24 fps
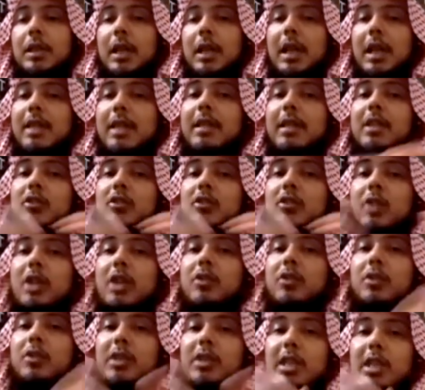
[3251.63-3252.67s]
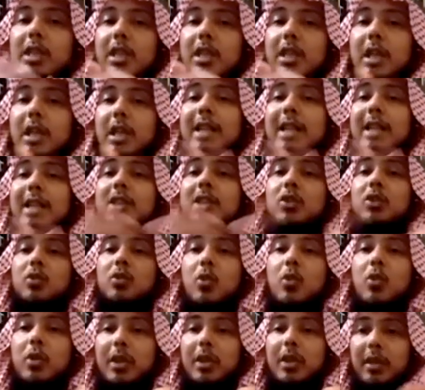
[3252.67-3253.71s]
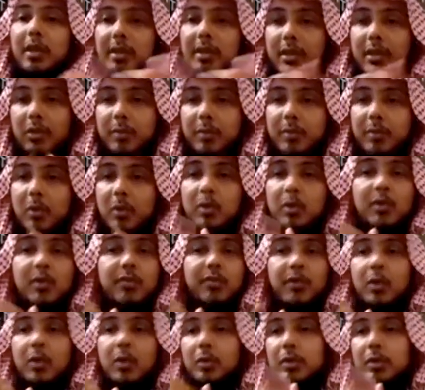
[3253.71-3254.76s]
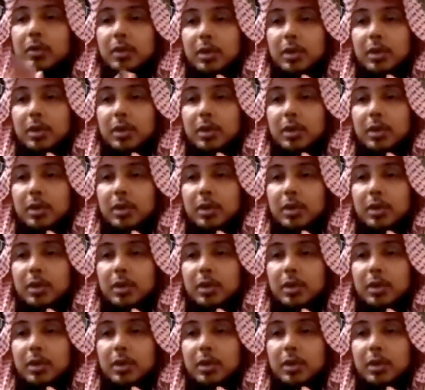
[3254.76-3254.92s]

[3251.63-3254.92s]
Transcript: And then try to get at least talking therapy on the phone,